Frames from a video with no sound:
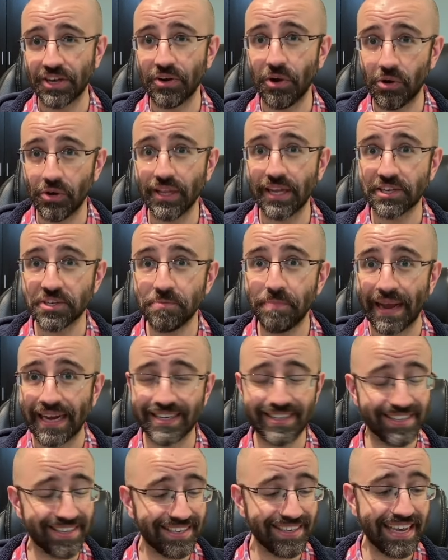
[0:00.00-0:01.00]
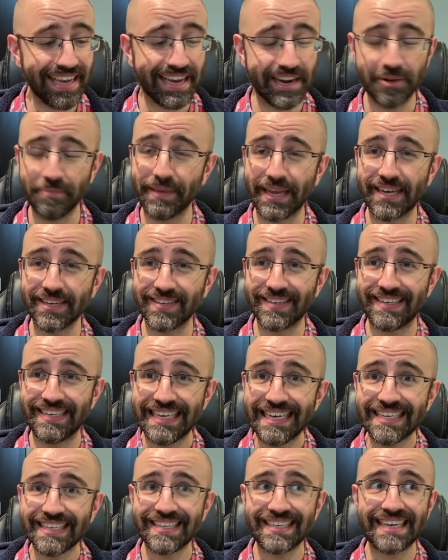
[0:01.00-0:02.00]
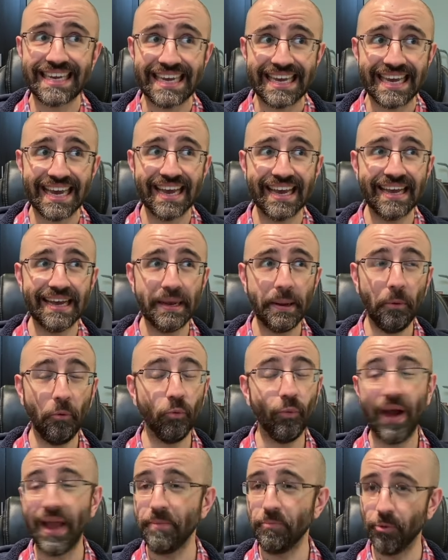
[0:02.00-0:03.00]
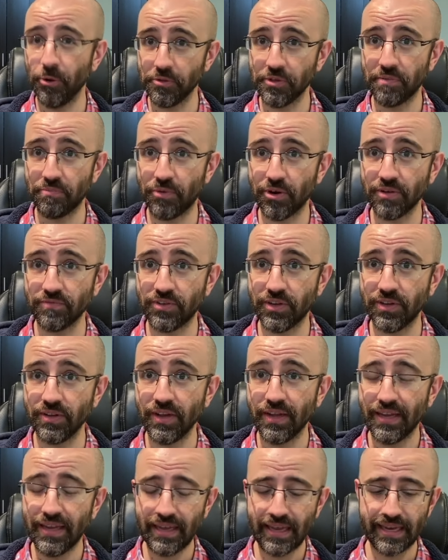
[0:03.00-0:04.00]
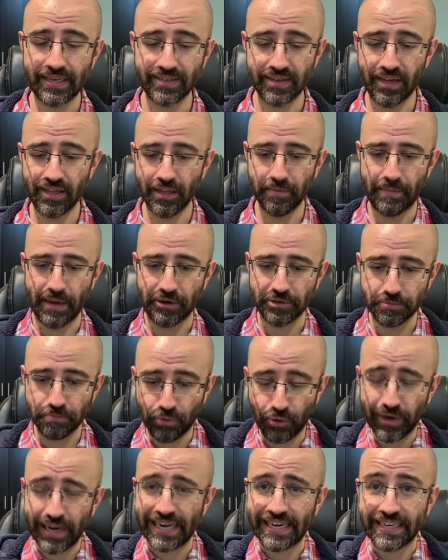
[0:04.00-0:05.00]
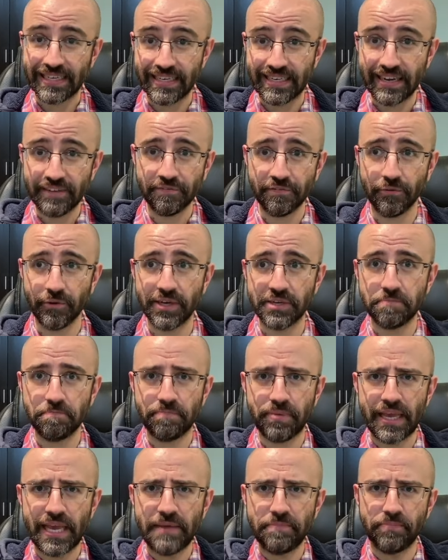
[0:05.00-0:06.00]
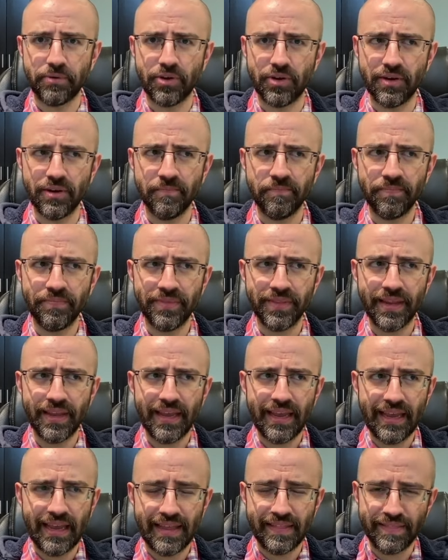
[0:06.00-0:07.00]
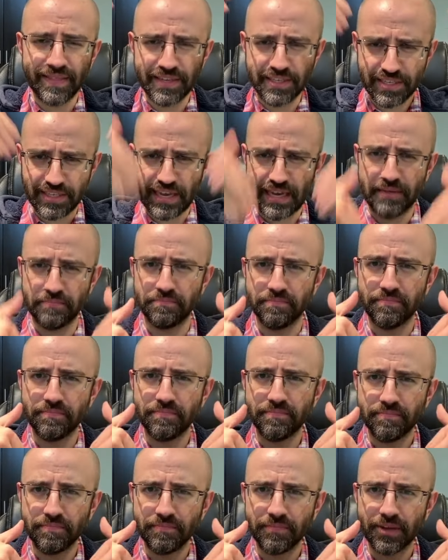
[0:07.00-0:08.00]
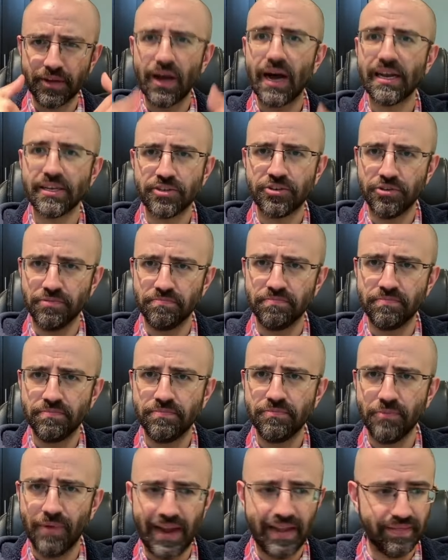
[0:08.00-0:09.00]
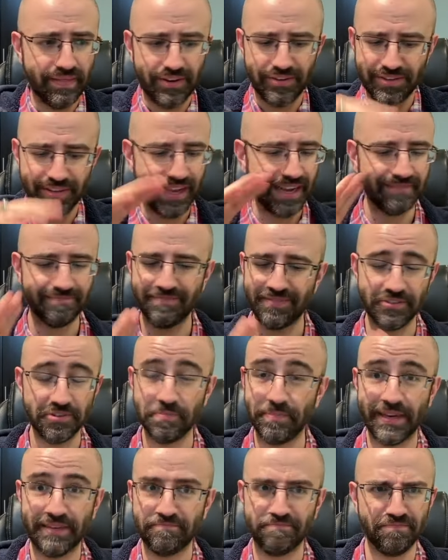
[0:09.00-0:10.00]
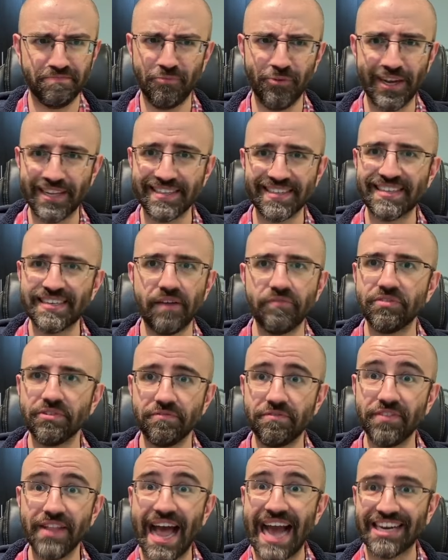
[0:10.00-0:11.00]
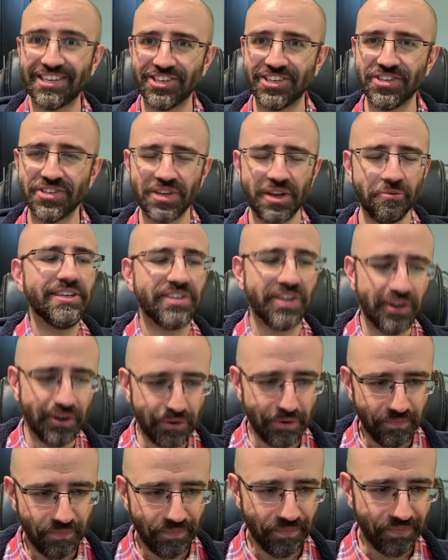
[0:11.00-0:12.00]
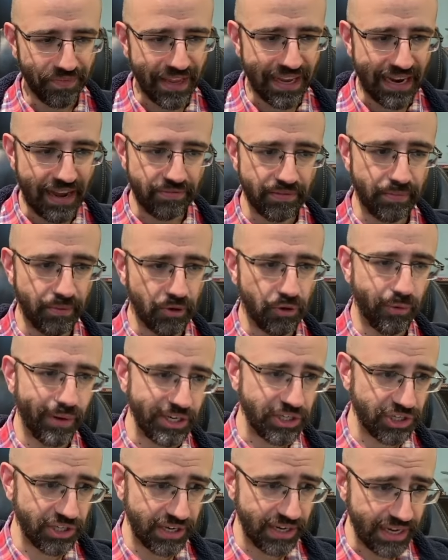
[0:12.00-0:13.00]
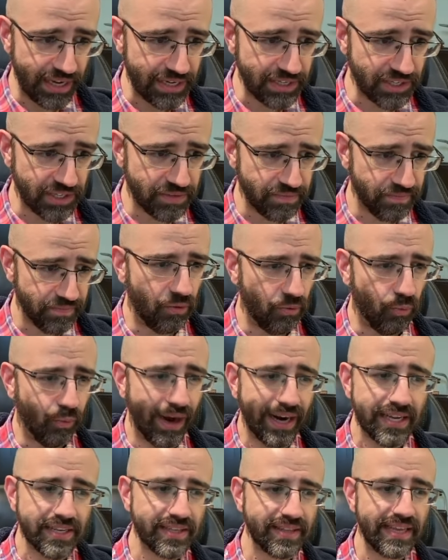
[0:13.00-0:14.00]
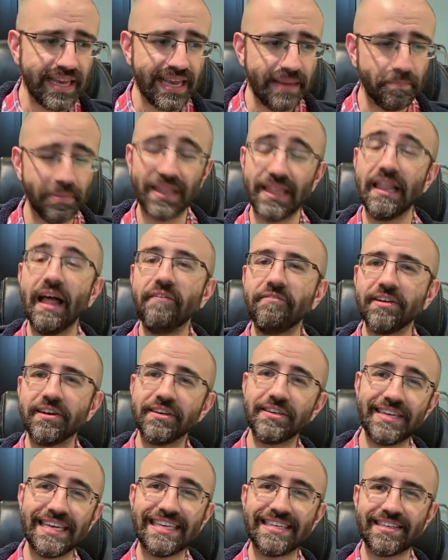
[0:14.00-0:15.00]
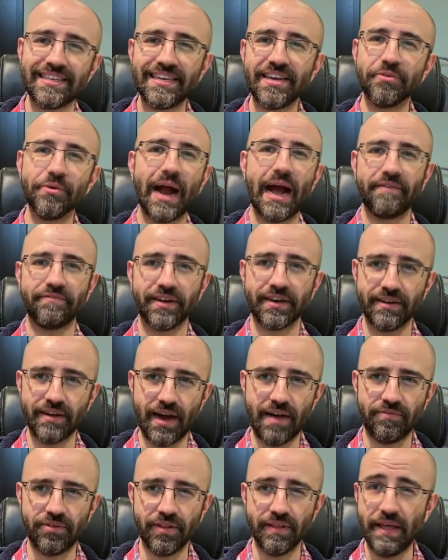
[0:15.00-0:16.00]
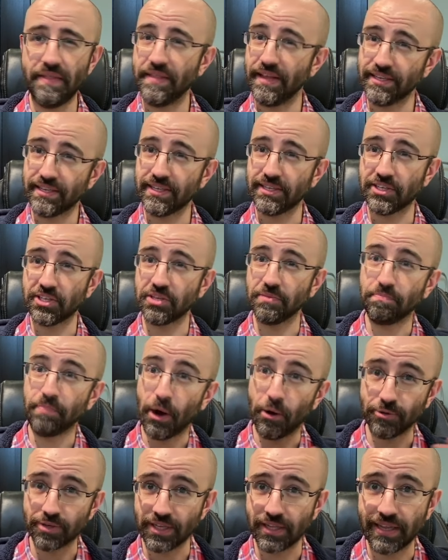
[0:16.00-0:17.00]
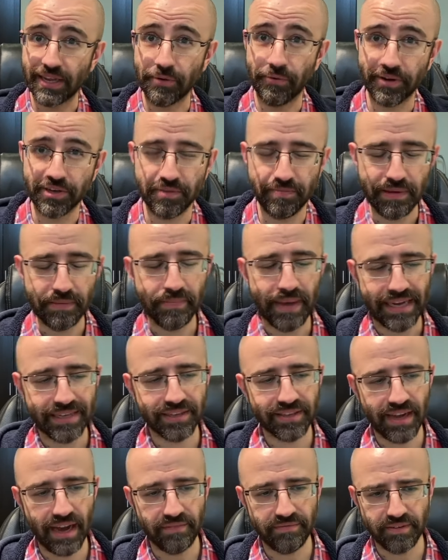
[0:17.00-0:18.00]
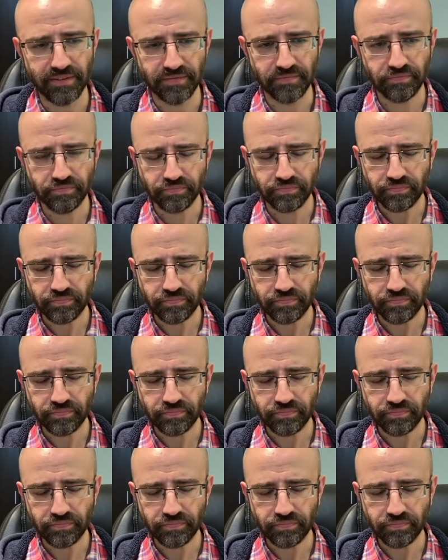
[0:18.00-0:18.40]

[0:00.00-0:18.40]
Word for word: can all expect to see here because DC, way more than Marvel, is all about putting different people in the same costume, right? There's like there's been what seven flashes. So the inevitable question is what is the beloved DC graphic novel that this is supposedly going to be based off of?